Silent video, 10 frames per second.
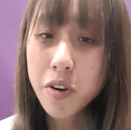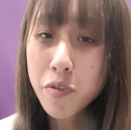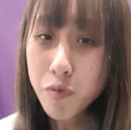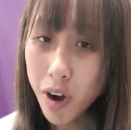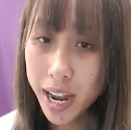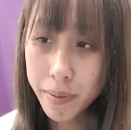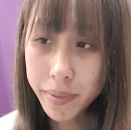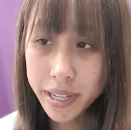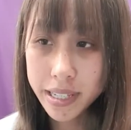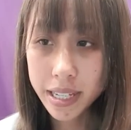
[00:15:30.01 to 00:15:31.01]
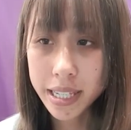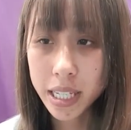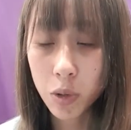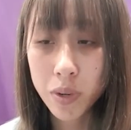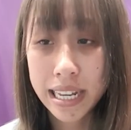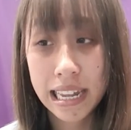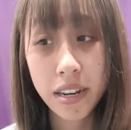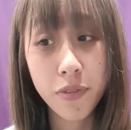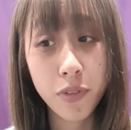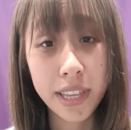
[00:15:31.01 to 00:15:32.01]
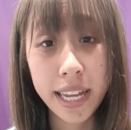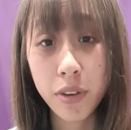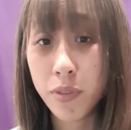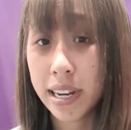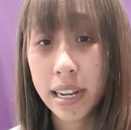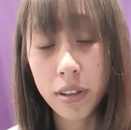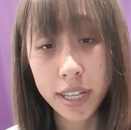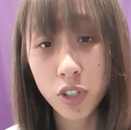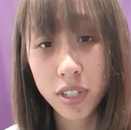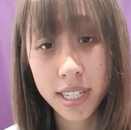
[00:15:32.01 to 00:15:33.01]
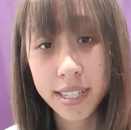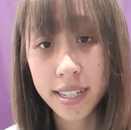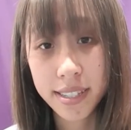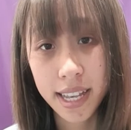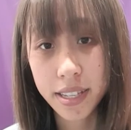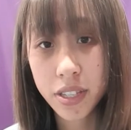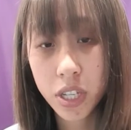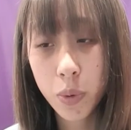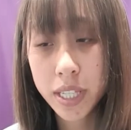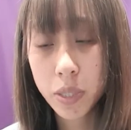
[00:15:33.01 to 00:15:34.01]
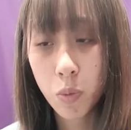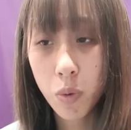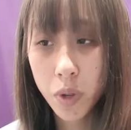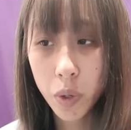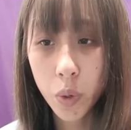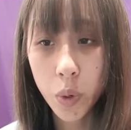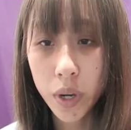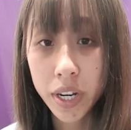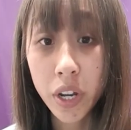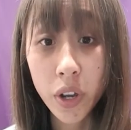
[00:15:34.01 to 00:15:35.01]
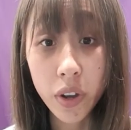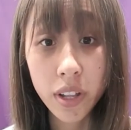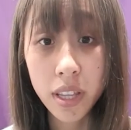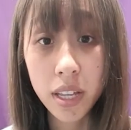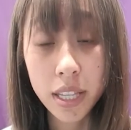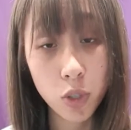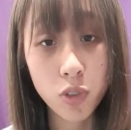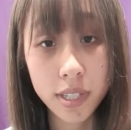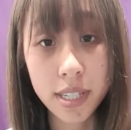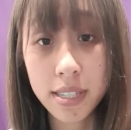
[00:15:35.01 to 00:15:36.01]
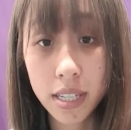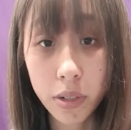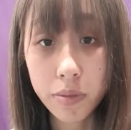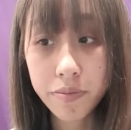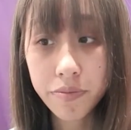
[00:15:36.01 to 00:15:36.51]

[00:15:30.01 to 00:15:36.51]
Rhyme is a skill we needed for later reading or literacy success. So it's what we call an early literacy skill.